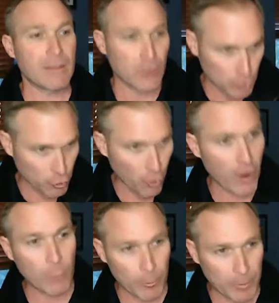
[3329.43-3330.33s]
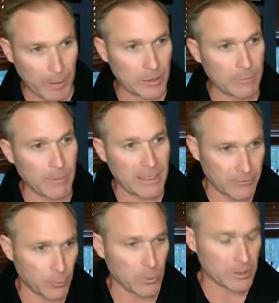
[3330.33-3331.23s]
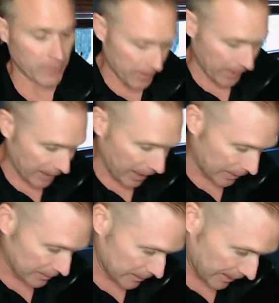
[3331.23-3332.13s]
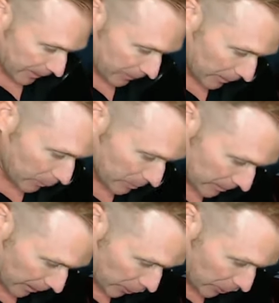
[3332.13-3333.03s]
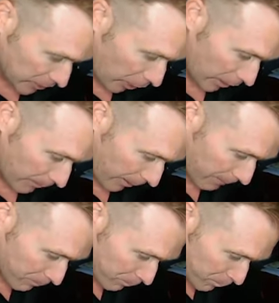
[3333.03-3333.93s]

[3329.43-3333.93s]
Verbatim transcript: you're drawing more people in by diversifying that content. And I thought that was good to talk about.